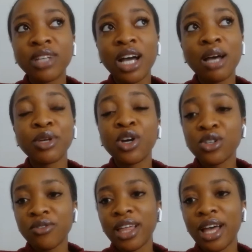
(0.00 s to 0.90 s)
And
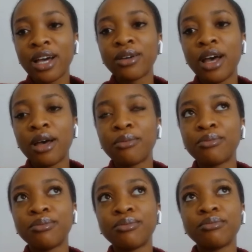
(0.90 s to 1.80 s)
because of that,
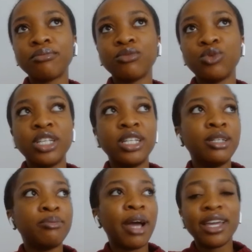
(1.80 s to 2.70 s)

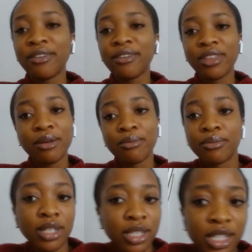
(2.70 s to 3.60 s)
we might give
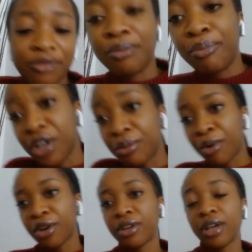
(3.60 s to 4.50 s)
them a different period
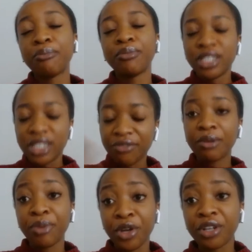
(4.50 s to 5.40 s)

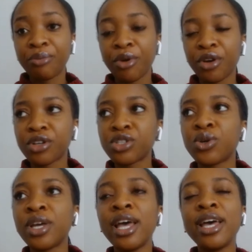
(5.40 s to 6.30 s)
product.
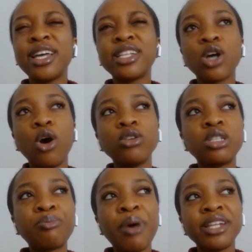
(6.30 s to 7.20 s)
So it's all
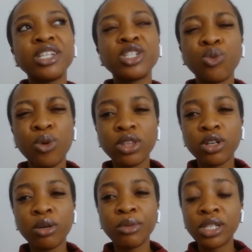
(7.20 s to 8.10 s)
dependent on what the
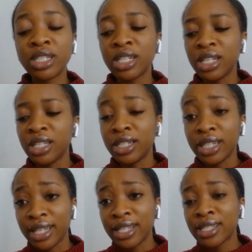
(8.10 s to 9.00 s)
community
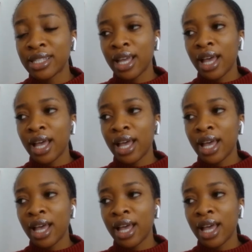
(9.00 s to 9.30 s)
needs.